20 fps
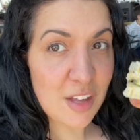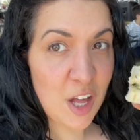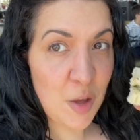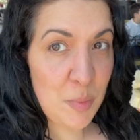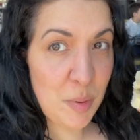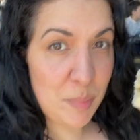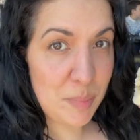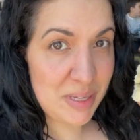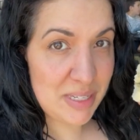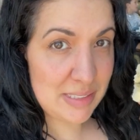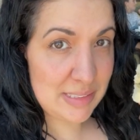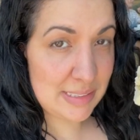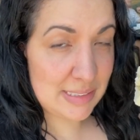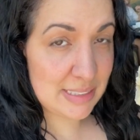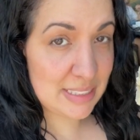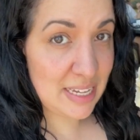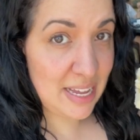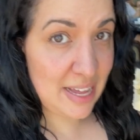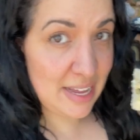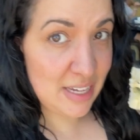I'm a bit
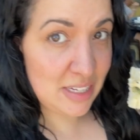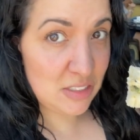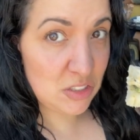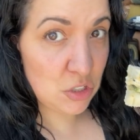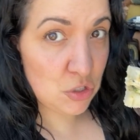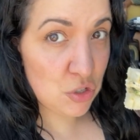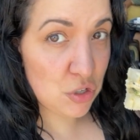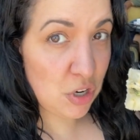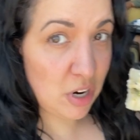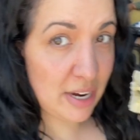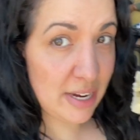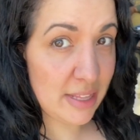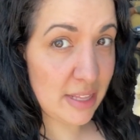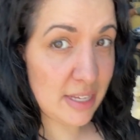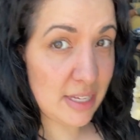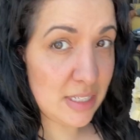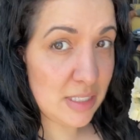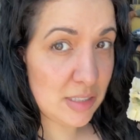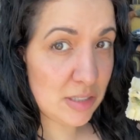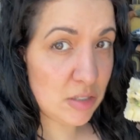scared to try
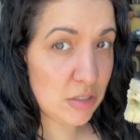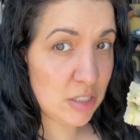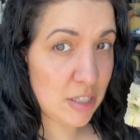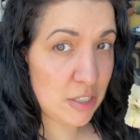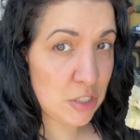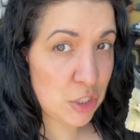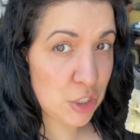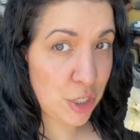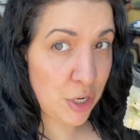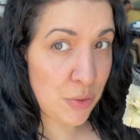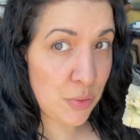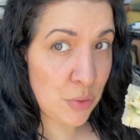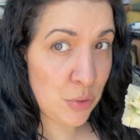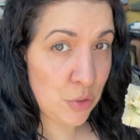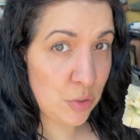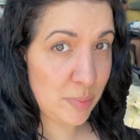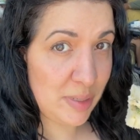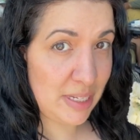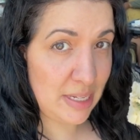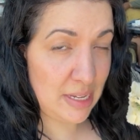this because I don't
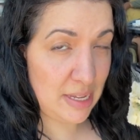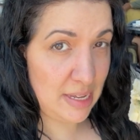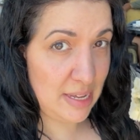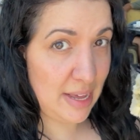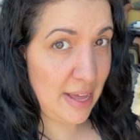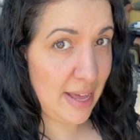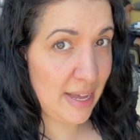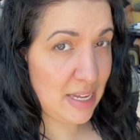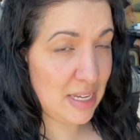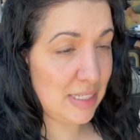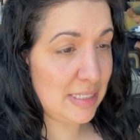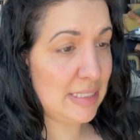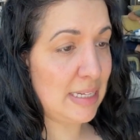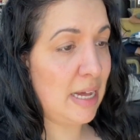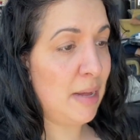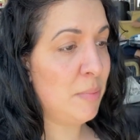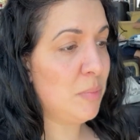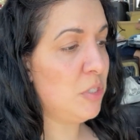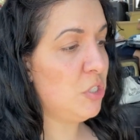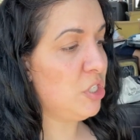normally eat eggy
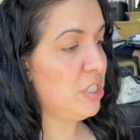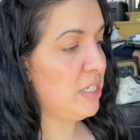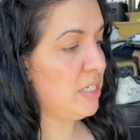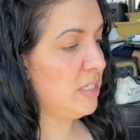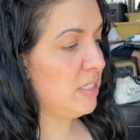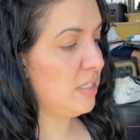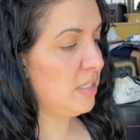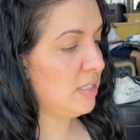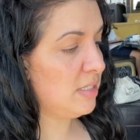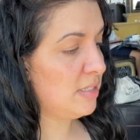sandwiches.